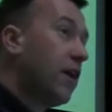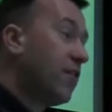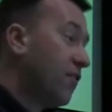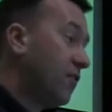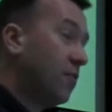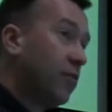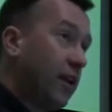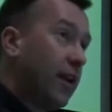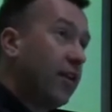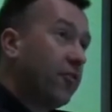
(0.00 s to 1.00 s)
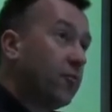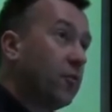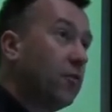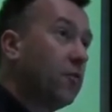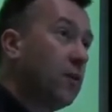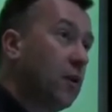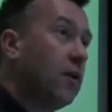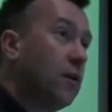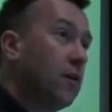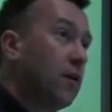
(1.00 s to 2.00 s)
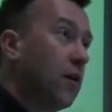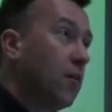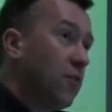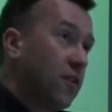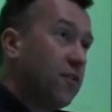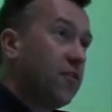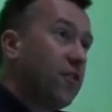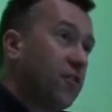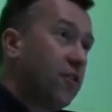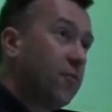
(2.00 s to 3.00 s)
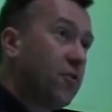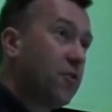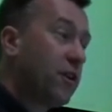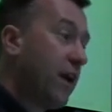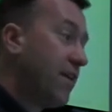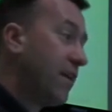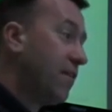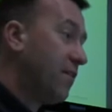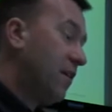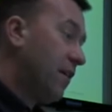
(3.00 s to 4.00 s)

Yes, it's completely editable uh, within the system. You can edit.